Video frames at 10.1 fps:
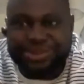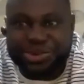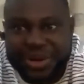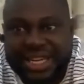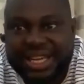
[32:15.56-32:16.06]

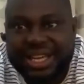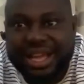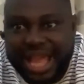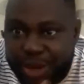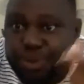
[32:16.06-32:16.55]
doing,
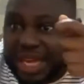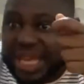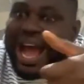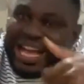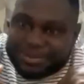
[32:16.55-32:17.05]
and
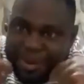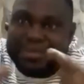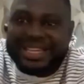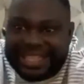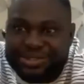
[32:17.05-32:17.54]
we as
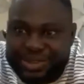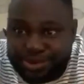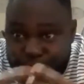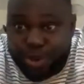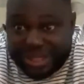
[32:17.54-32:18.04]
public
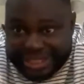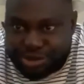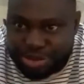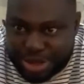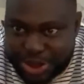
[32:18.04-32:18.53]
interest will want
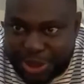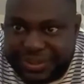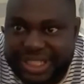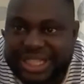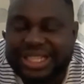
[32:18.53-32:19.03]
it to be
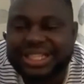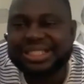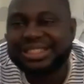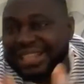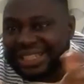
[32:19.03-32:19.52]
solved.
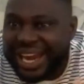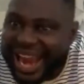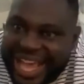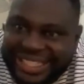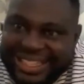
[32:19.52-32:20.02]
Then the
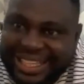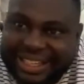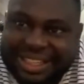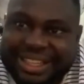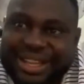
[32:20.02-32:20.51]
last
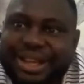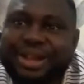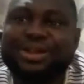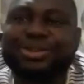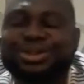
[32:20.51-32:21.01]
thing,
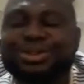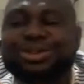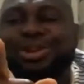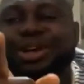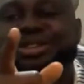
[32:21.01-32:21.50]

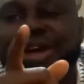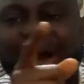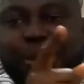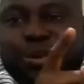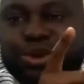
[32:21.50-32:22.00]
George,
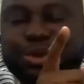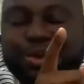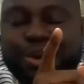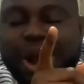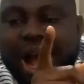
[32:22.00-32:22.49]

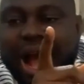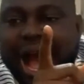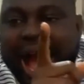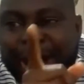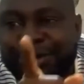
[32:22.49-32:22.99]

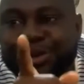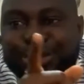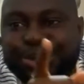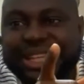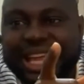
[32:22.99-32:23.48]
how do
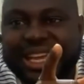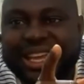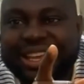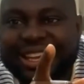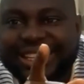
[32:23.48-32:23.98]
you
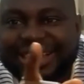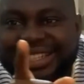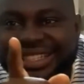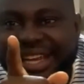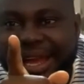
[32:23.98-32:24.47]
think
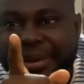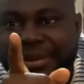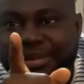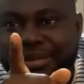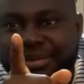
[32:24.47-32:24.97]

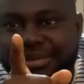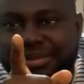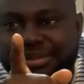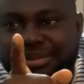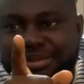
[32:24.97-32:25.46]
the
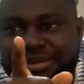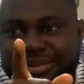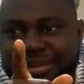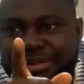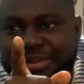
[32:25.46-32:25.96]

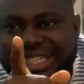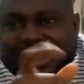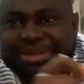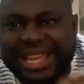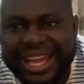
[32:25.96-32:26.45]

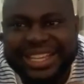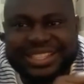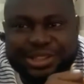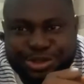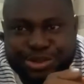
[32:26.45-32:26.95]

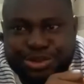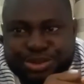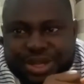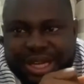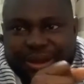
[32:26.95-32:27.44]
Demichelis
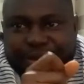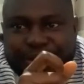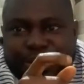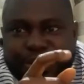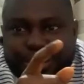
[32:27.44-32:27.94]
issue
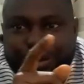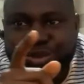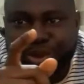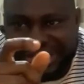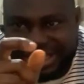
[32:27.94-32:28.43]

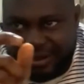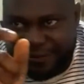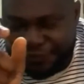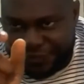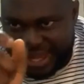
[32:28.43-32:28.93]
was
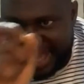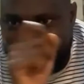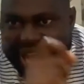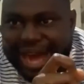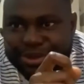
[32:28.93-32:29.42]

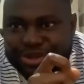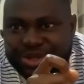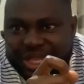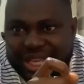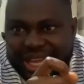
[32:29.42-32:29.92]
figured
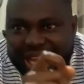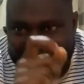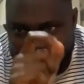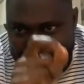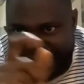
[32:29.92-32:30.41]
out
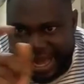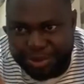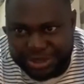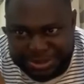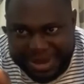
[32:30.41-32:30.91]
and the player
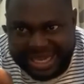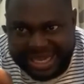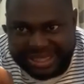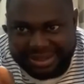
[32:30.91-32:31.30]
was banned?